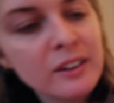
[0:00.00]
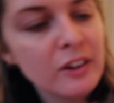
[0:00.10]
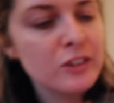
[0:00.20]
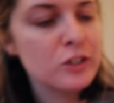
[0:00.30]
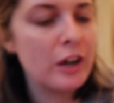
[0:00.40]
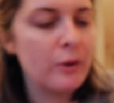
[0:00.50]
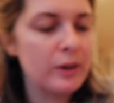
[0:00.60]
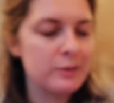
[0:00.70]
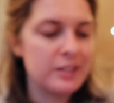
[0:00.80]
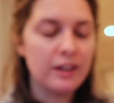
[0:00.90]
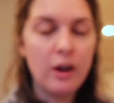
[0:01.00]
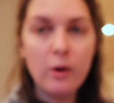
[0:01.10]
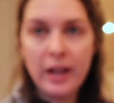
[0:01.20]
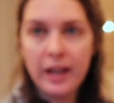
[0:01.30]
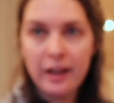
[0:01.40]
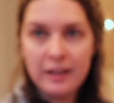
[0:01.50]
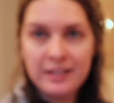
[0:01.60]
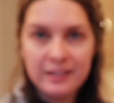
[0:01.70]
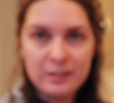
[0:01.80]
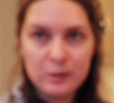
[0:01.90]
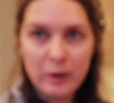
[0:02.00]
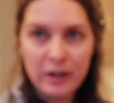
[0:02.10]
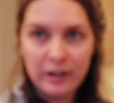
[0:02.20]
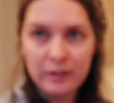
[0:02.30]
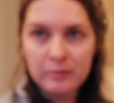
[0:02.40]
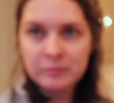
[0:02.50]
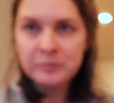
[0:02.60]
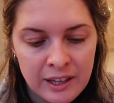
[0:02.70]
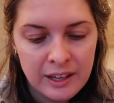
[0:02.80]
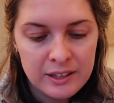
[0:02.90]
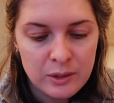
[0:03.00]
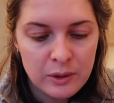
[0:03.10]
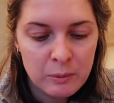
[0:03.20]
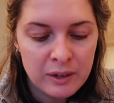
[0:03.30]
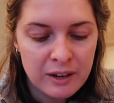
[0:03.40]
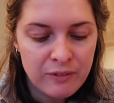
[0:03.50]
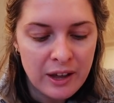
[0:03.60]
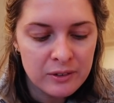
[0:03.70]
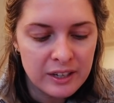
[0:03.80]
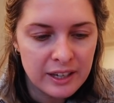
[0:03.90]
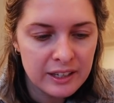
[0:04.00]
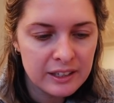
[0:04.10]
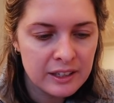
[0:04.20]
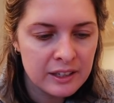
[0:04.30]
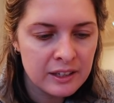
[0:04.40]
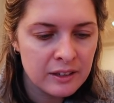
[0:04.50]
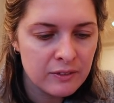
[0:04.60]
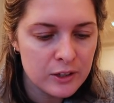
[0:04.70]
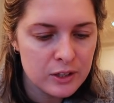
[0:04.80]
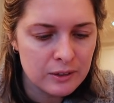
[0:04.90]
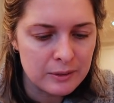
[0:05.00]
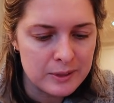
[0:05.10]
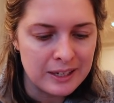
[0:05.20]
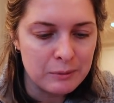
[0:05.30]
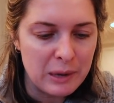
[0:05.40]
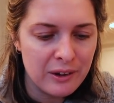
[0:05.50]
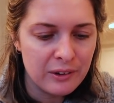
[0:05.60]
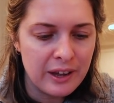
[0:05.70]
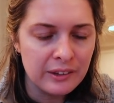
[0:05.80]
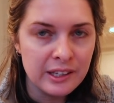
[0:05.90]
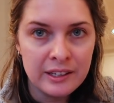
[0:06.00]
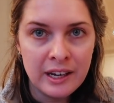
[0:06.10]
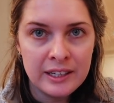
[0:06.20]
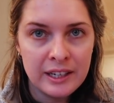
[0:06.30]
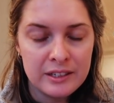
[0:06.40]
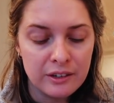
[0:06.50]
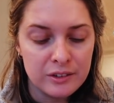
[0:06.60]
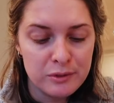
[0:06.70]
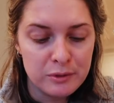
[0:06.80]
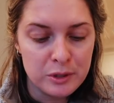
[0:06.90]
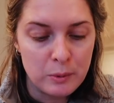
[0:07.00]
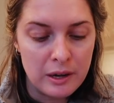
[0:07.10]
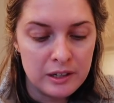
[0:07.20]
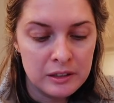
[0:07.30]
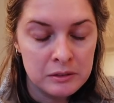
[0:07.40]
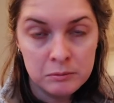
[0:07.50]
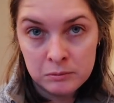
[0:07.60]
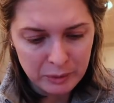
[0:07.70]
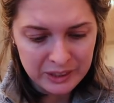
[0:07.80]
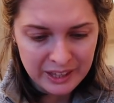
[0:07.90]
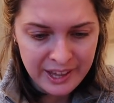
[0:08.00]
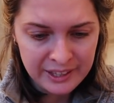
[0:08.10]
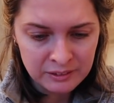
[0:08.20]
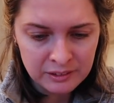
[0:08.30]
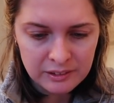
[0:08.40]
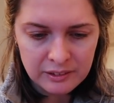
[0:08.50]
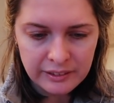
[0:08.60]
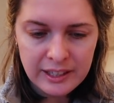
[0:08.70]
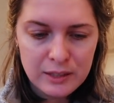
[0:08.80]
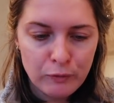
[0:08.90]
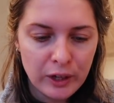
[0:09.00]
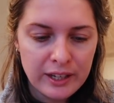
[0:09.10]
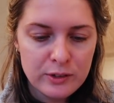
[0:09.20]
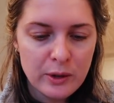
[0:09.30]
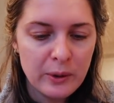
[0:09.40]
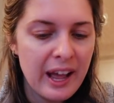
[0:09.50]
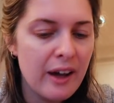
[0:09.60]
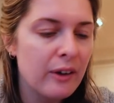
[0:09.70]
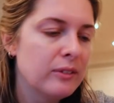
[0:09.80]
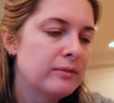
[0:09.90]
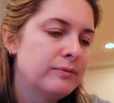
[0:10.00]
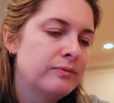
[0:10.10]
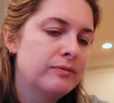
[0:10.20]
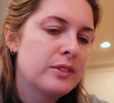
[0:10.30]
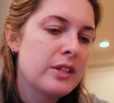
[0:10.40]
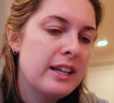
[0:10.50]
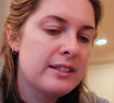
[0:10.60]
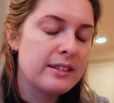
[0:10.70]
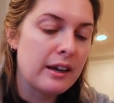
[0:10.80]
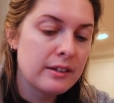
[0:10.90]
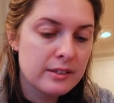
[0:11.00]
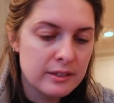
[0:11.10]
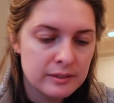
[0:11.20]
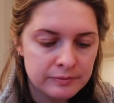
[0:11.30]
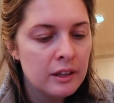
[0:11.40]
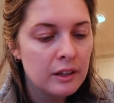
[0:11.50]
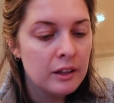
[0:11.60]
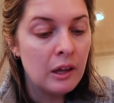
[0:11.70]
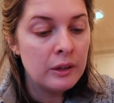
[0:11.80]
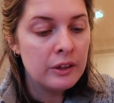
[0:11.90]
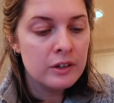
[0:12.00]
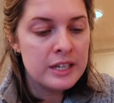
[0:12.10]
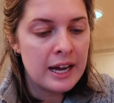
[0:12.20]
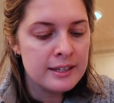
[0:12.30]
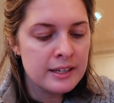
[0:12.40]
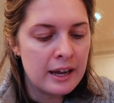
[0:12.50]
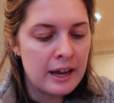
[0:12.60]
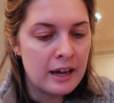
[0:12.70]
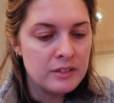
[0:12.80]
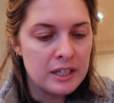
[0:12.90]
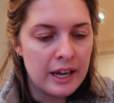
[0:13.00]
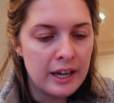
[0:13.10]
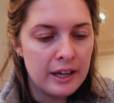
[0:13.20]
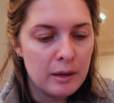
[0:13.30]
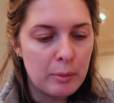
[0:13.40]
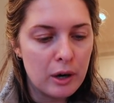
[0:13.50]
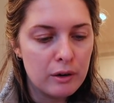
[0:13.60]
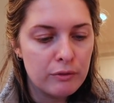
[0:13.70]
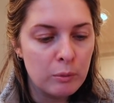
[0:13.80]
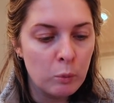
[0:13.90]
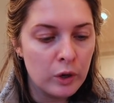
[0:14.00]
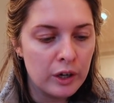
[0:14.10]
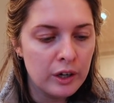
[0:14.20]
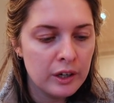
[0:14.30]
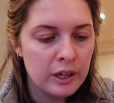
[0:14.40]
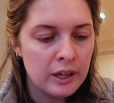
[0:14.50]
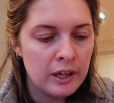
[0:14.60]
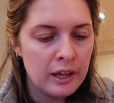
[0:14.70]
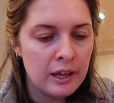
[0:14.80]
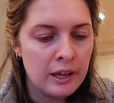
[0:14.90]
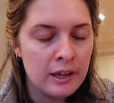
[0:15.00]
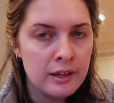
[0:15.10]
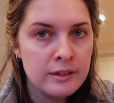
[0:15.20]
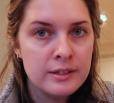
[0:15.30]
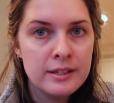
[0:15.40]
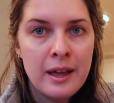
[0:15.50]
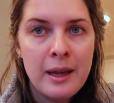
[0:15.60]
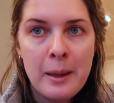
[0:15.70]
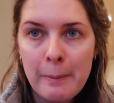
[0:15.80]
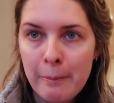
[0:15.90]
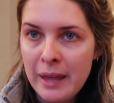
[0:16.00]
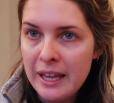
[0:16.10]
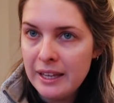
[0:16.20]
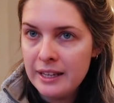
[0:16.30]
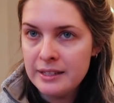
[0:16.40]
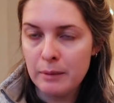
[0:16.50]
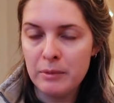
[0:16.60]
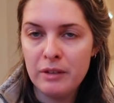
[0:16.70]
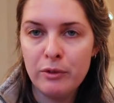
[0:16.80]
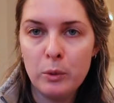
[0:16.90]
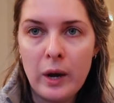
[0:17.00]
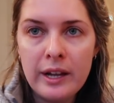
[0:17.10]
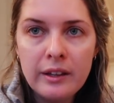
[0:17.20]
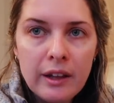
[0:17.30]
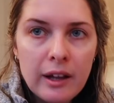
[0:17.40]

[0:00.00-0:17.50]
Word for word: it on the show and I was like, okay, I need this sweater. And so then when I found it, first of all, I was like, wow, Ellen, $98 for a sweater. But then it's freaking sold out. So that sucks. The only other task I have today, apart from work, is making something for Wine